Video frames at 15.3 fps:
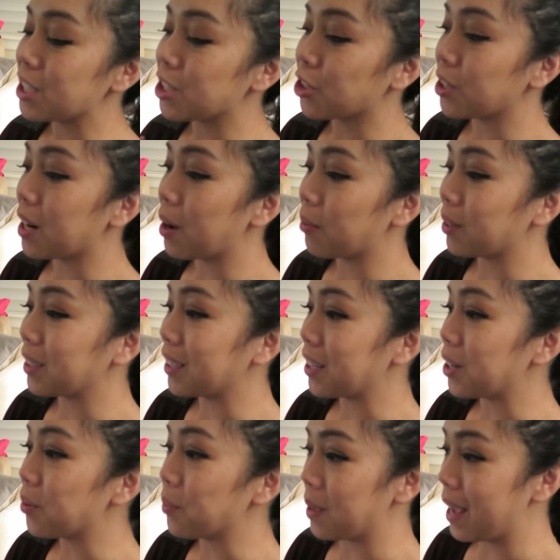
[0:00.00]
sister and I were
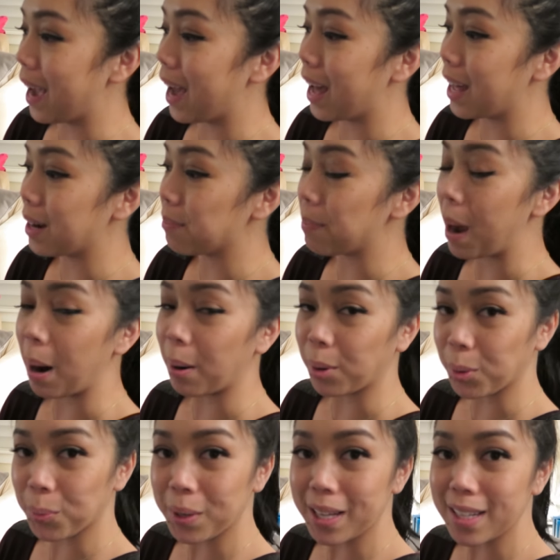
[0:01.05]
little, we had
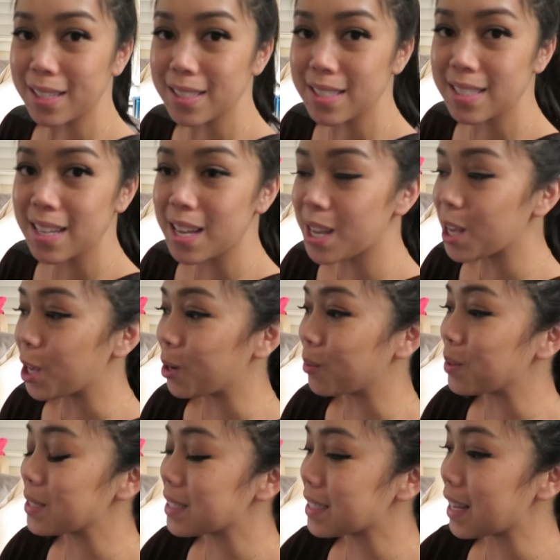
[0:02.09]
Power Wheels. It
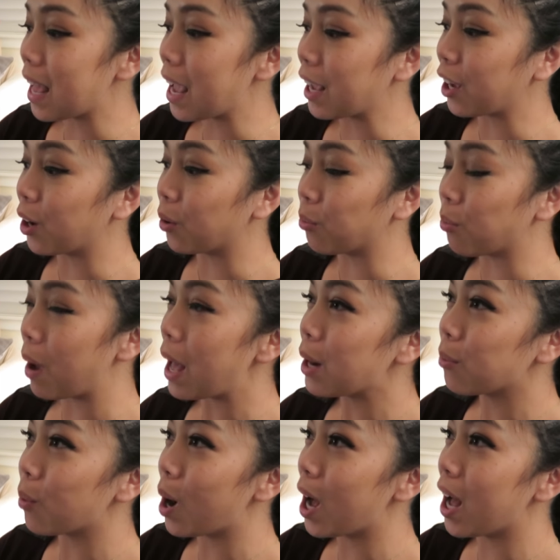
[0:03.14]
was like a
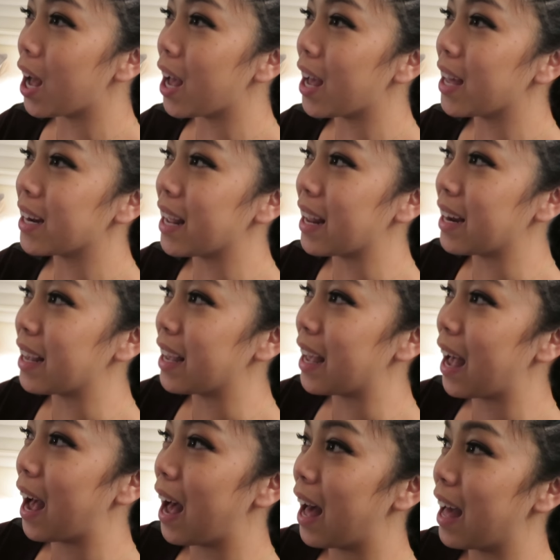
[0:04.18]
red one, and it
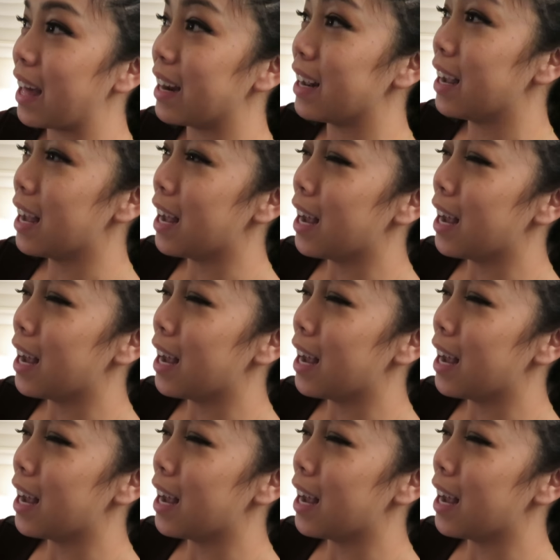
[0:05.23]
had